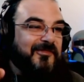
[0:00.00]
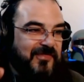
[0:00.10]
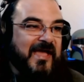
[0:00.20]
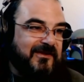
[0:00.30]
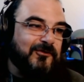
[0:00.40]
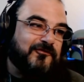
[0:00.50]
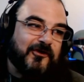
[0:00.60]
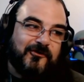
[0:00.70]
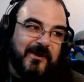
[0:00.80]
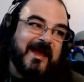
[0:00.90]
Thank you
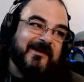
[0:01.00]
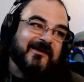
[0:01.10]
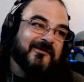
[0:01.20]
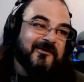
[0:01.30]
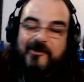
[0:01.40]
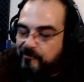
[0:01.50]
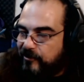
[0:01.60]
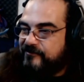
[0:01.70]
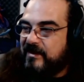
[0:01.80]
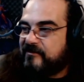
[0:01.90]
for creating a
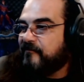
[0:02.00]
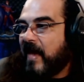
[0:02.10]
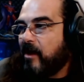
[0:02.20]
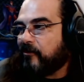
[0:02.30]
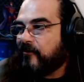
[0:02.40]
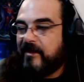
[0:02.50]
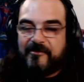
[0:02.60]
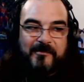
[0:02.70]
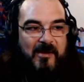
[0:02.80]
predictive algorithm